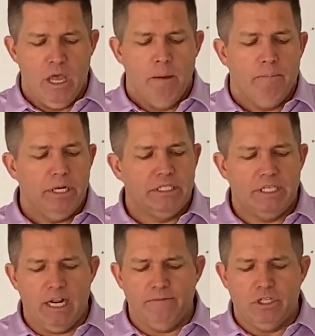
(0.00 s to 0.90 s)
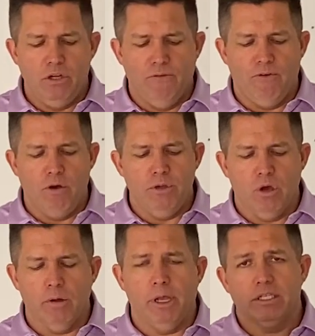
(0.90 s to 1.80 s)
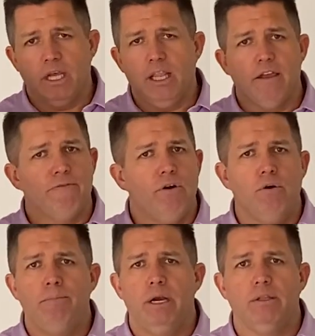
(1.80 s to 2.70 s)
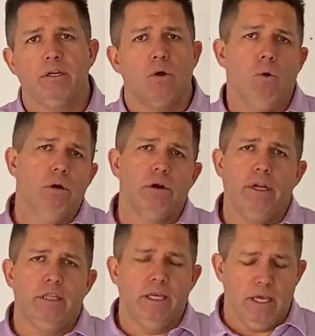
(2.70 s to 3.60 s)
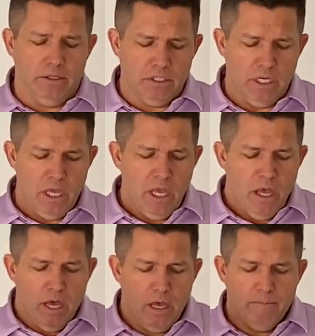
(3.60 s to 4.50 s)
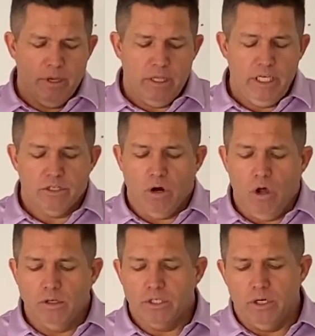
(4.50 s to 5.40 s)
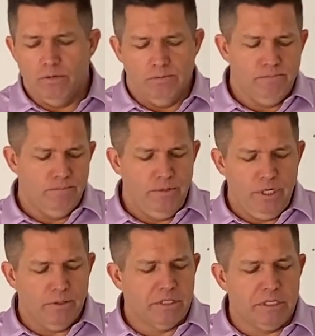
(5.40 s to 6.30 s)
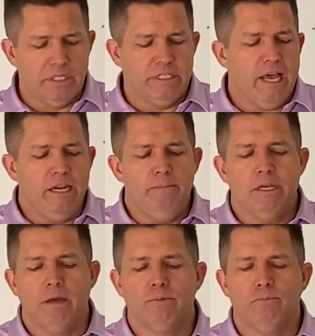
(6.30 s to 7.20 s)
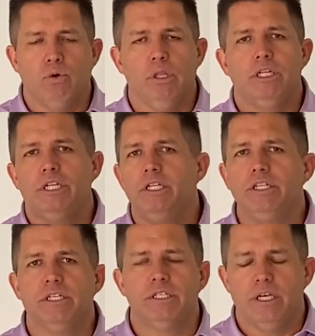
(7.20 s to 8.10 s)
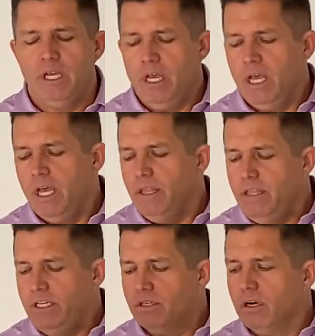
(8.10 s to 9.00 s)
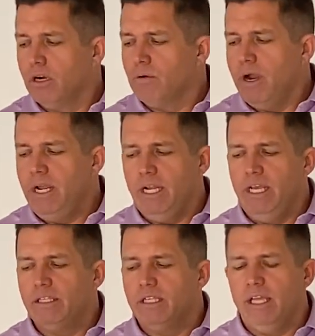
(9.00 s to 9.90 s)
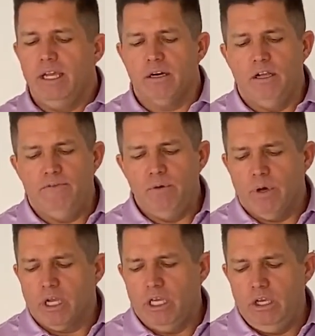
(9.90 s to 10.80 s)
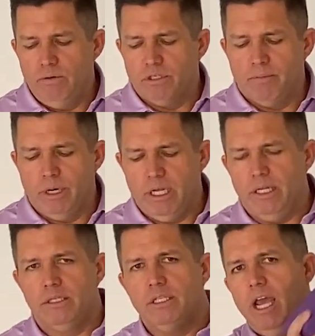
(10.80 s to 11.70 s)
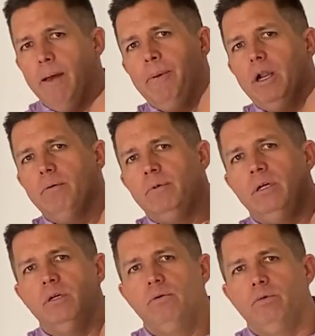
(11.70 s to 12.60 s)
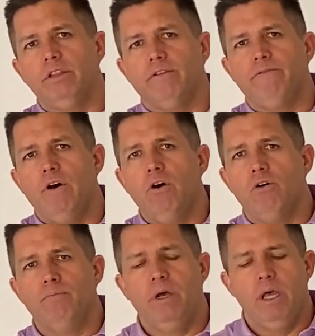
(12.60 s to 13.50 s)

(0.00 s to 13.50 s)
But a set of 2 foam yoga blocks, I like foam better than cork or anything else. These are also, as society becomes more litigious, these are a great insulator if you want to cue somebody, tap on them with the foam,